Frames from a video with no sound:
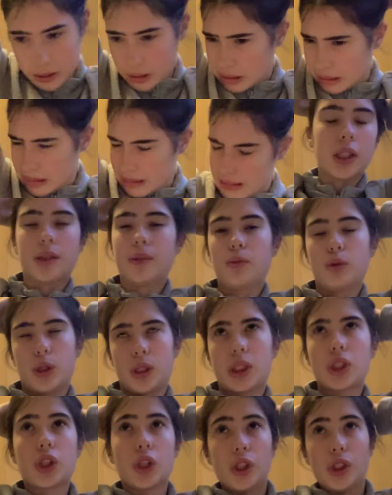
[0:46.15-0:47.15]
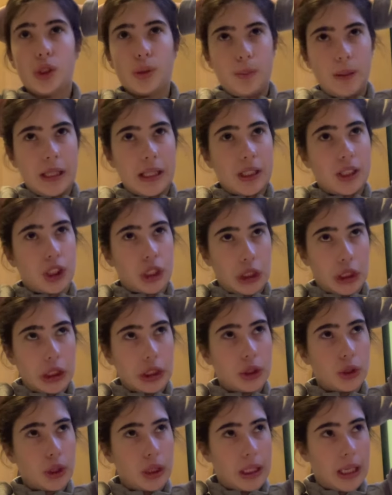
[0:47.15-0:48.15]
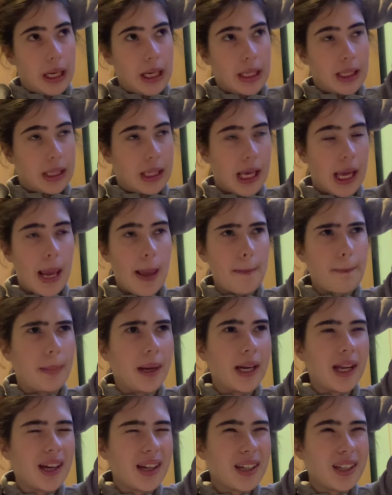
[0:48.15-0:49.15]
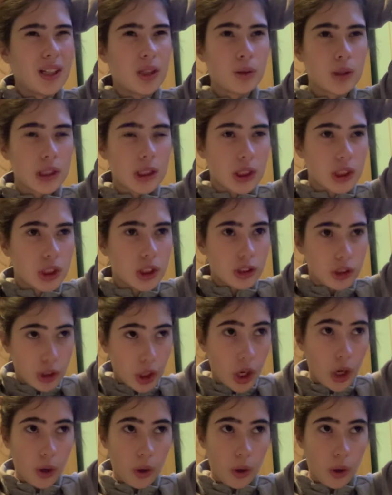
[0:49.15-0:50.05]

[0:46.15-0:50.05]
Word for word: And it was going to be a chill like day, but it was so